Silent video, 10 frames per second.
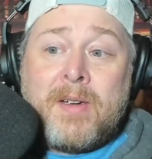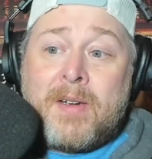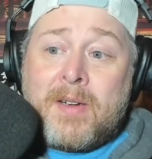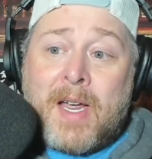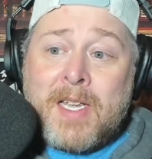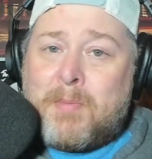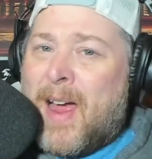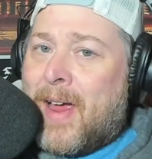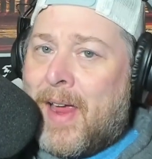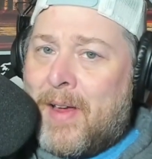as
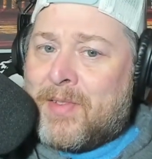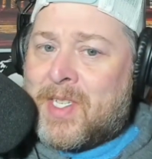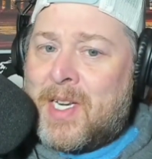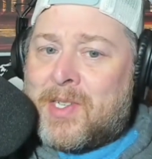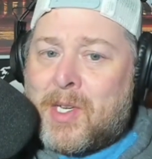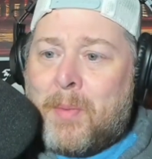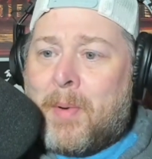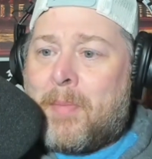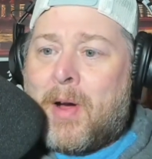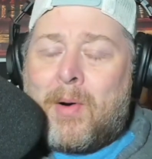my AFC Super
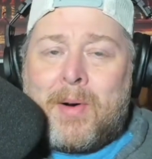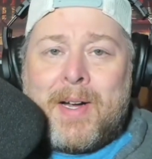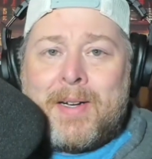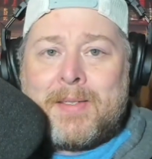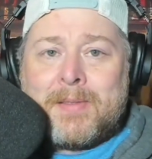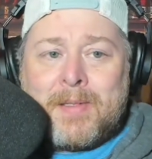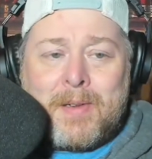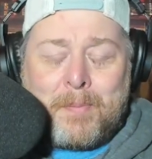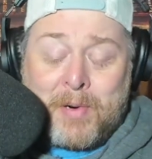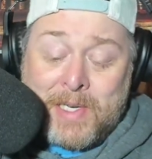Bowl
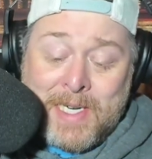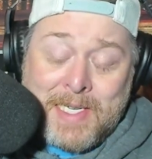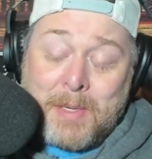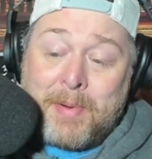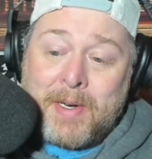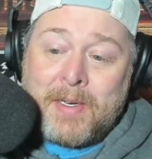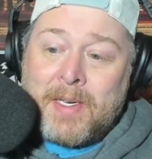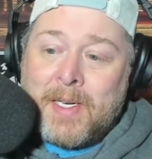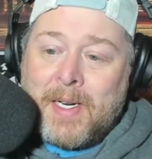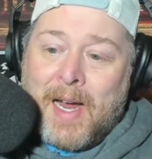participant.
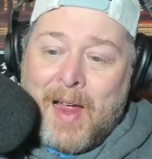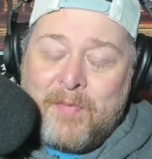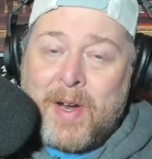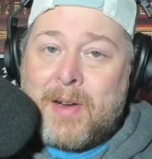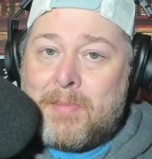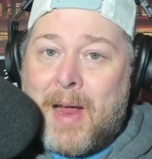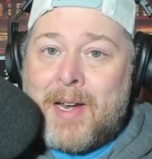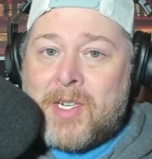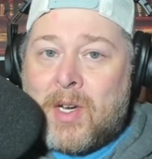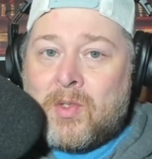I figured Mac
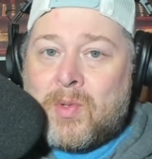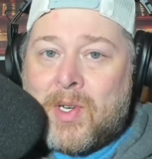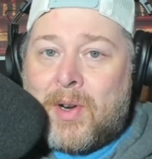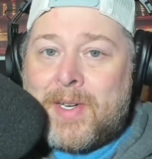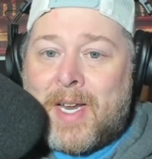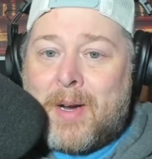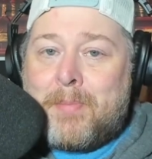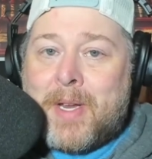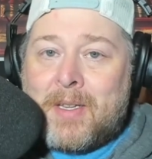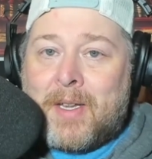Jones was going to take a
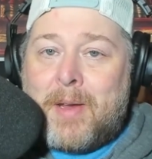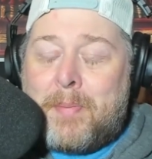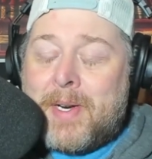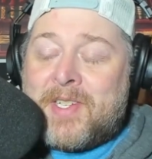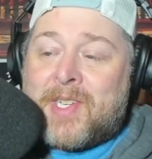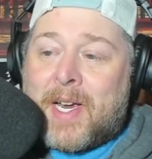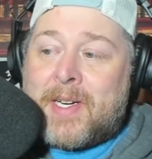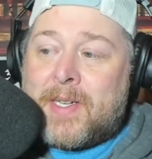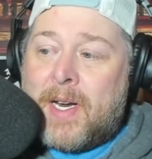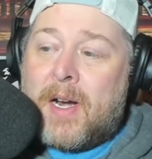big leap in his
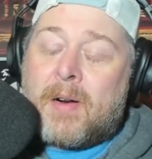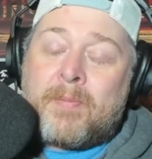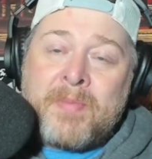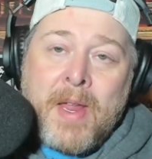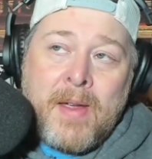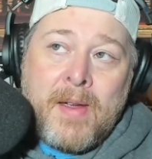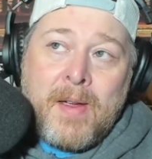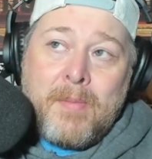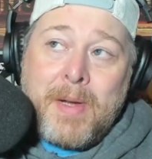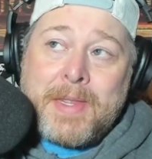second year.
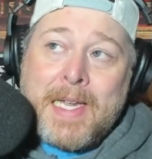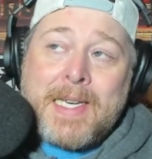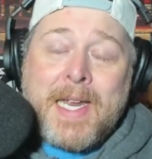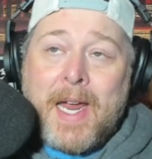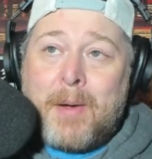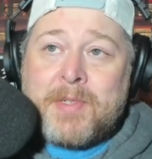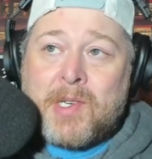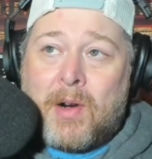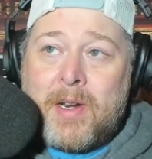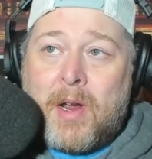But then camp
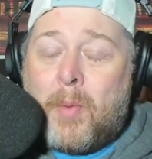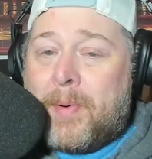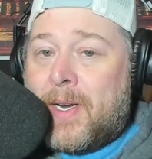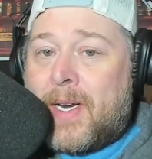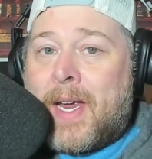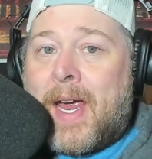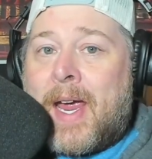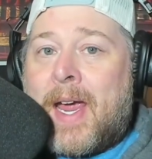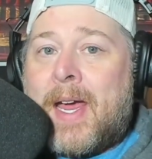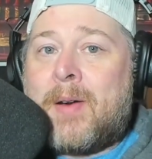started opening
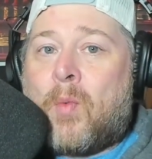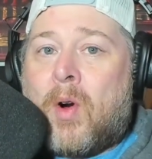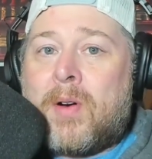and word